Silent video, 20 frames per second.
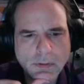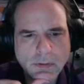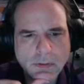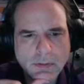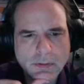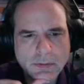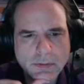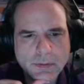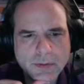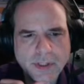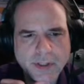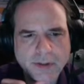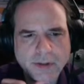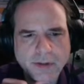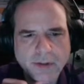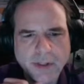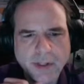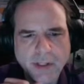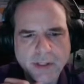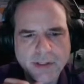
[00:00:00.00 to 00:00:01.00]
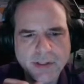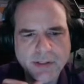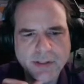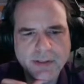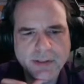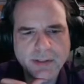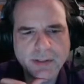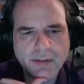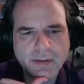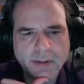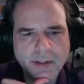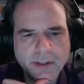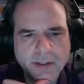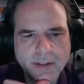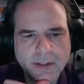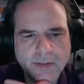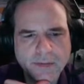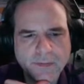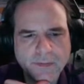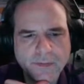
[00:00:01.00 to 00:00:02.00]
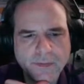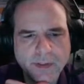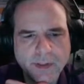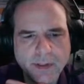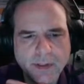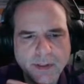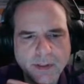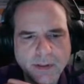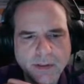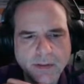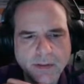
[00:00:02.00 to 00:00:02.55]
So it's either HSL or HSV.